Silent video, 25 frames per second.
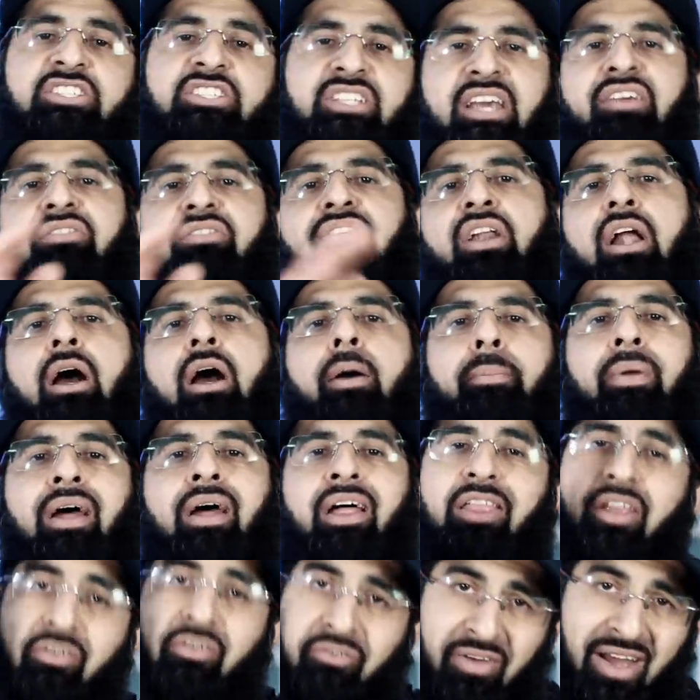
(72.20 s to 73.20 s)
She's given
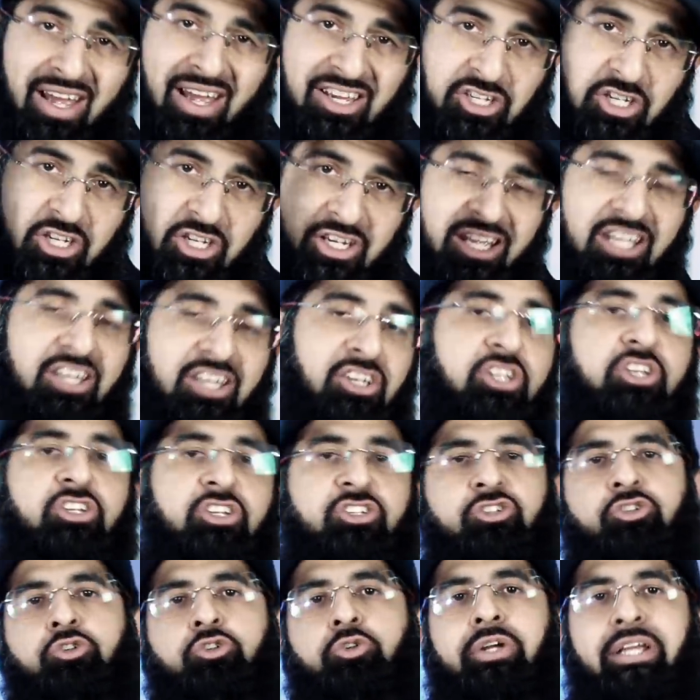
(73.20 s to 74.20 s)
up the fashion
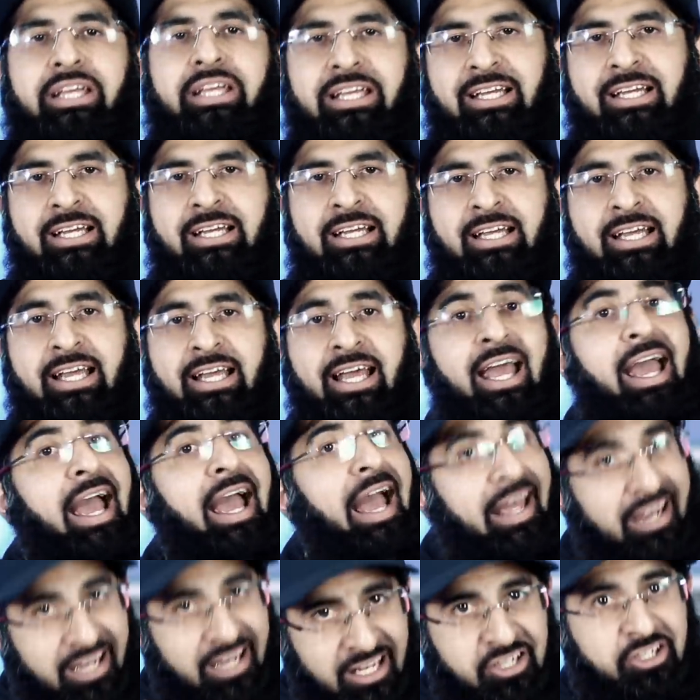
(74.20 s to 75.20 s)
industry.
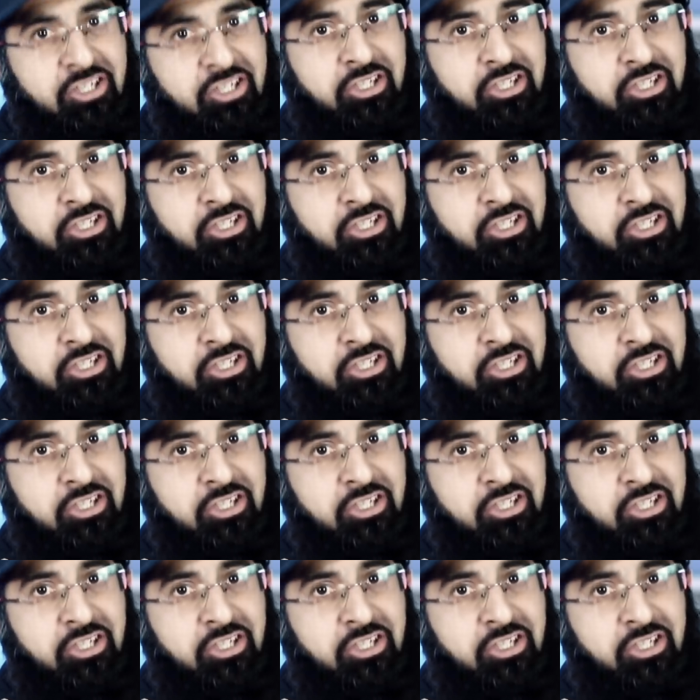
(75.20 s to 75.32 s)
An